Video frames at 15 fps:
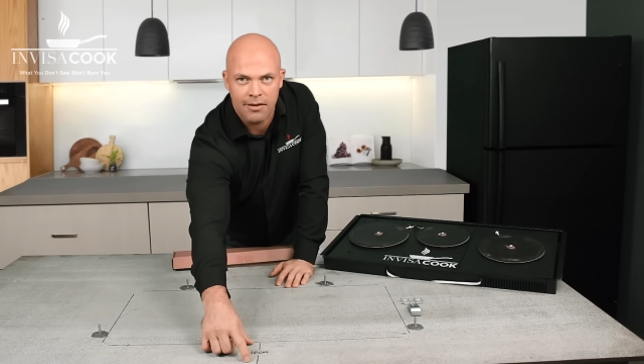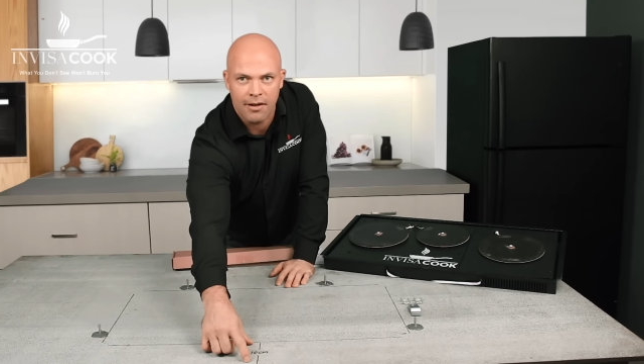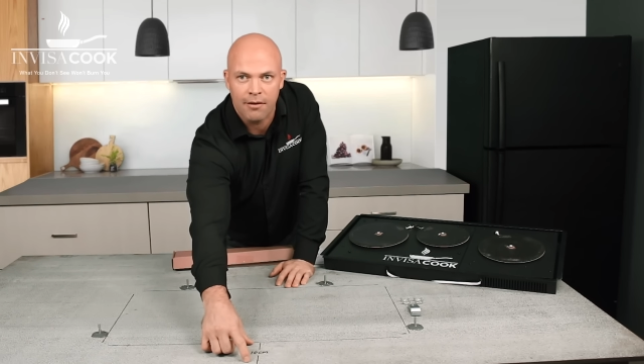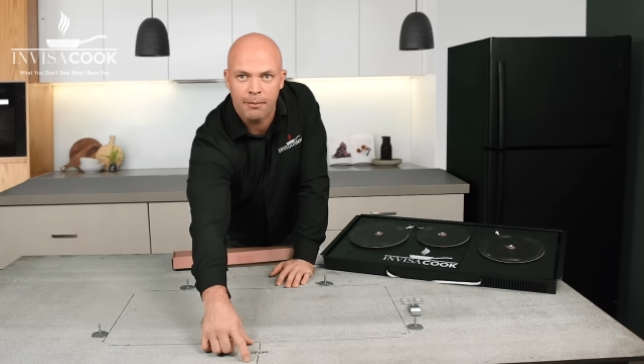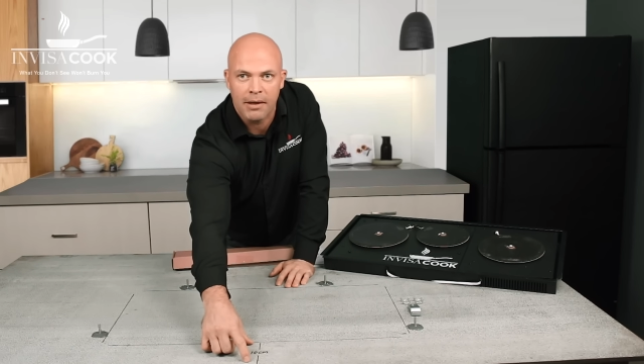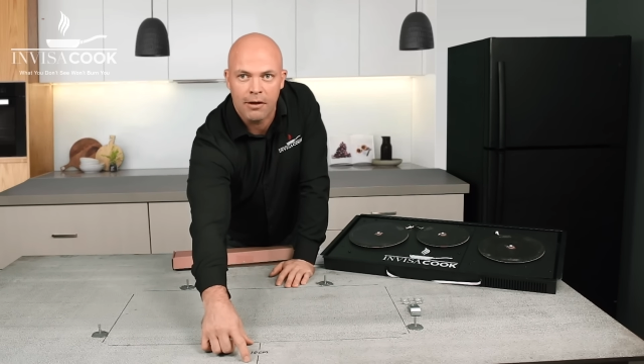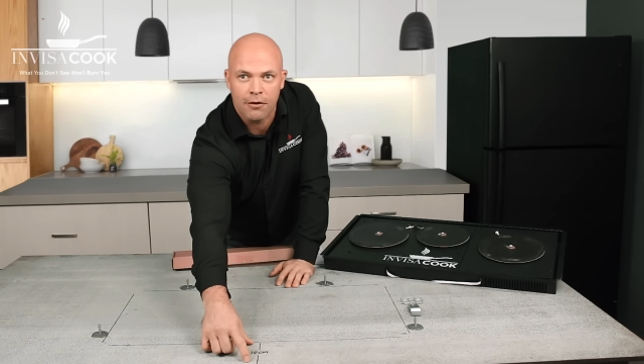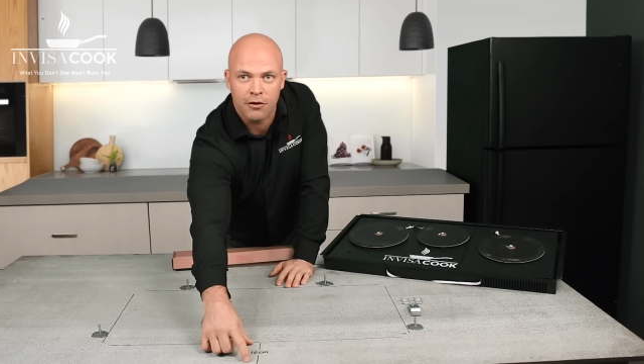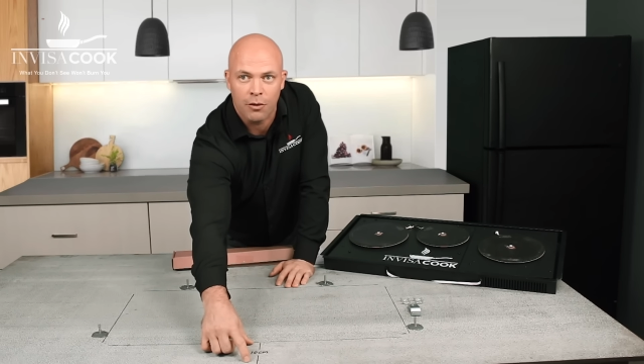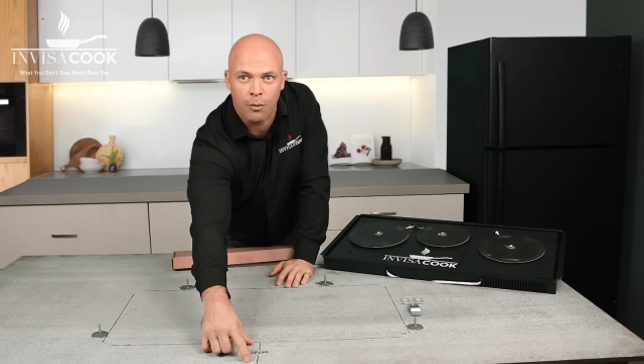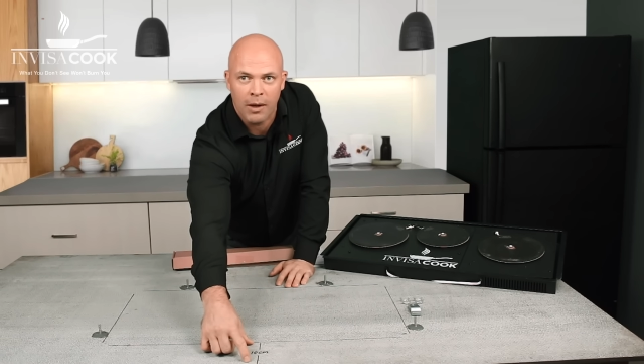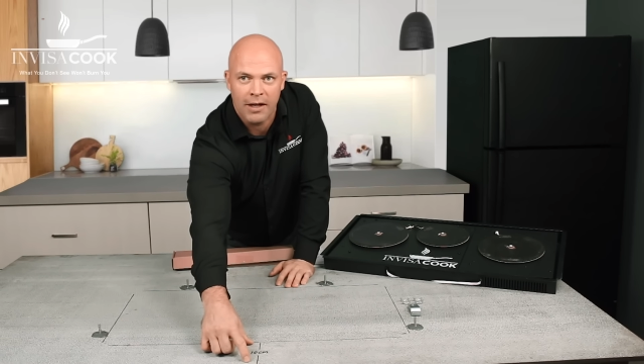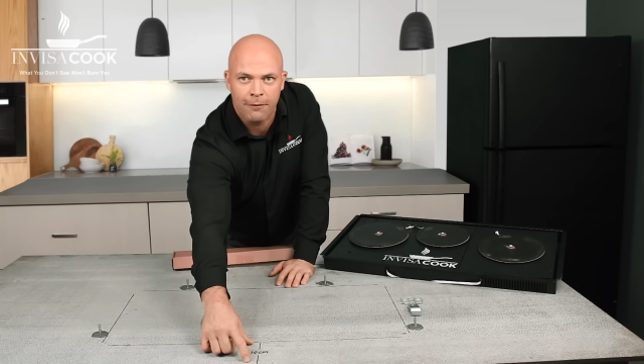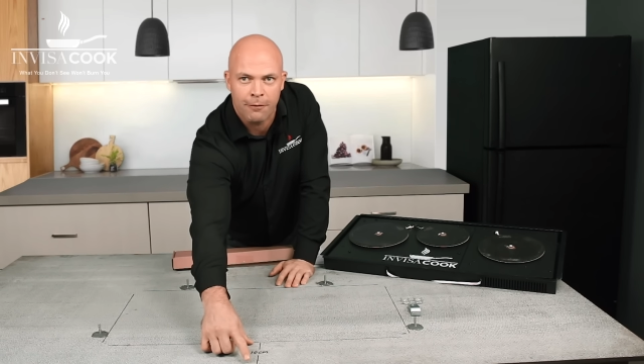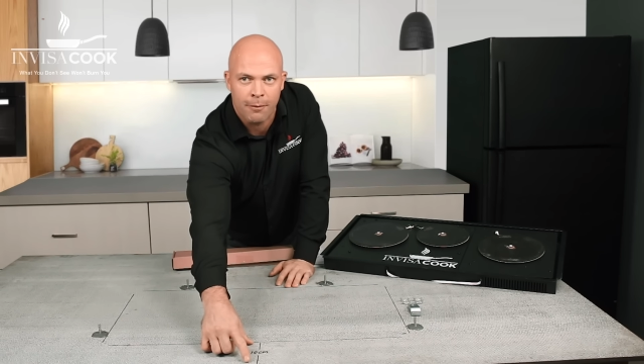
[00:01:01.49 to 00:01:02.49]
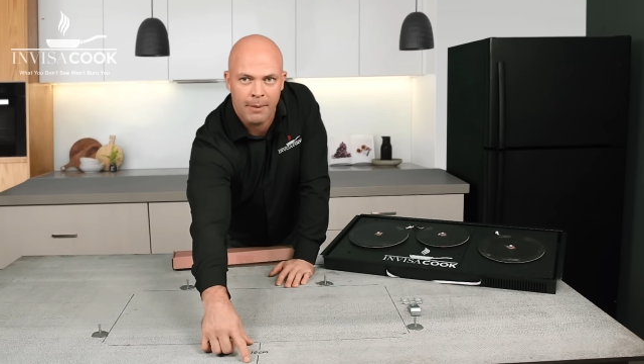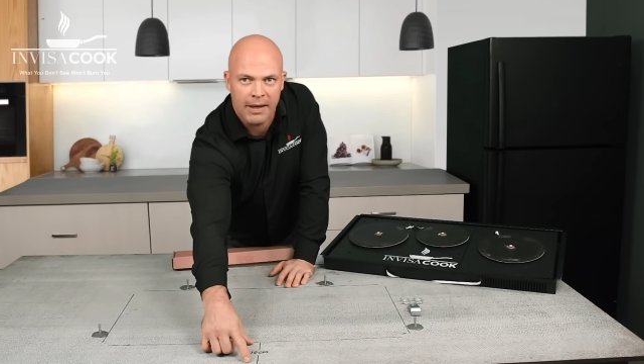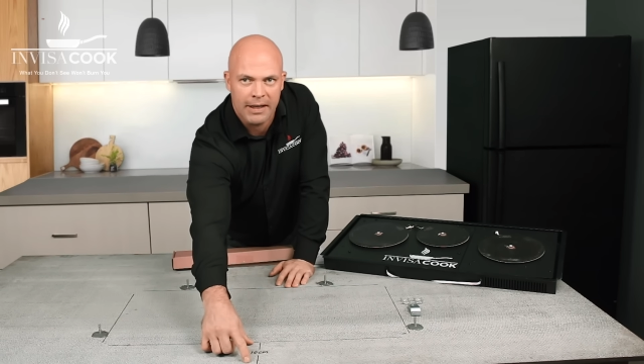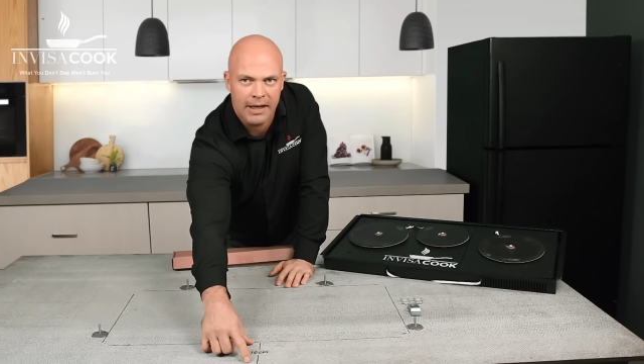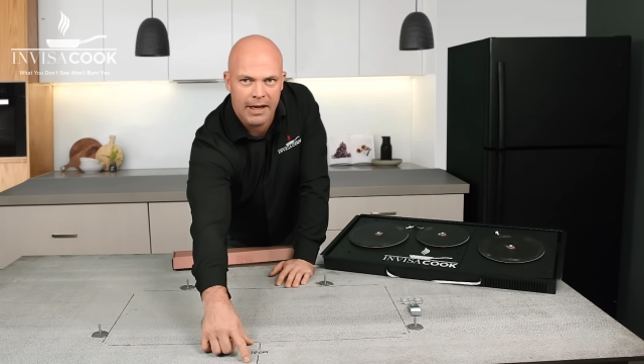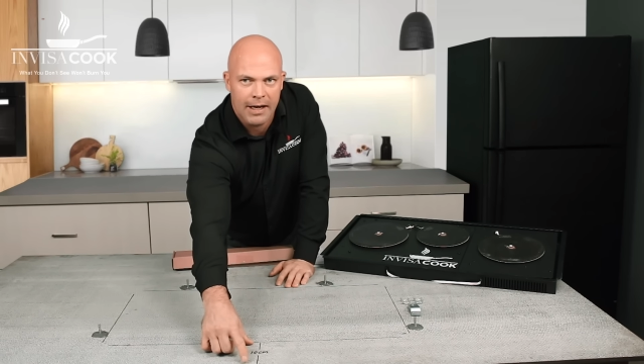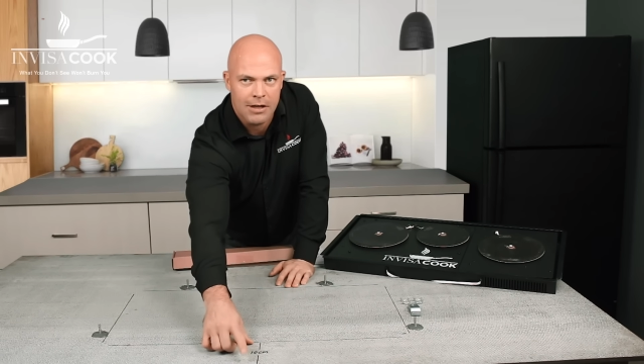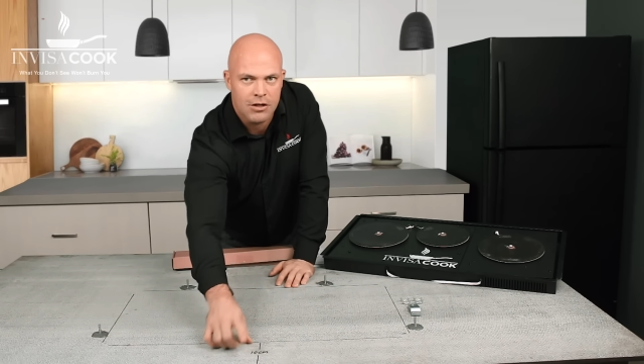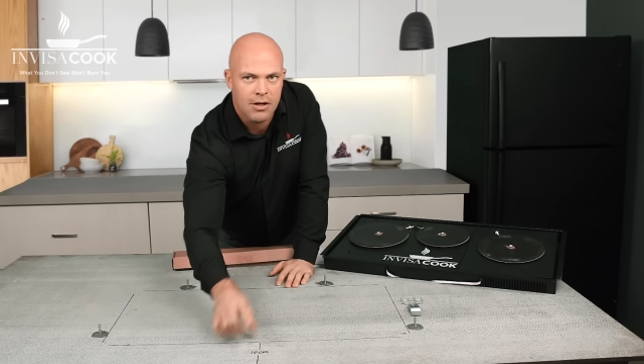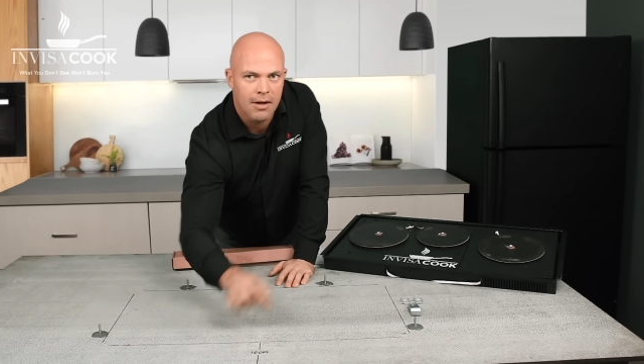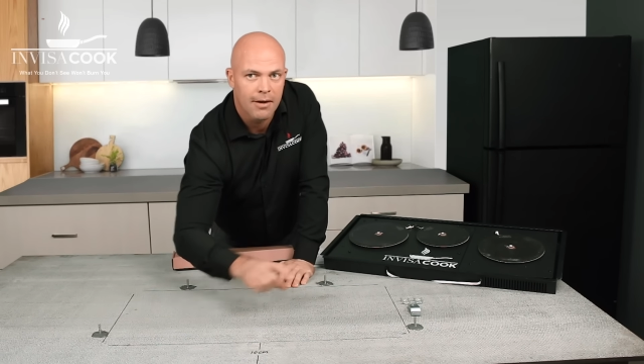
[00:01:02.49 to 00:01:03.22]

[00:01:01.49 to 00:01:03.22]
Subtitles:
centimeters away from any edge.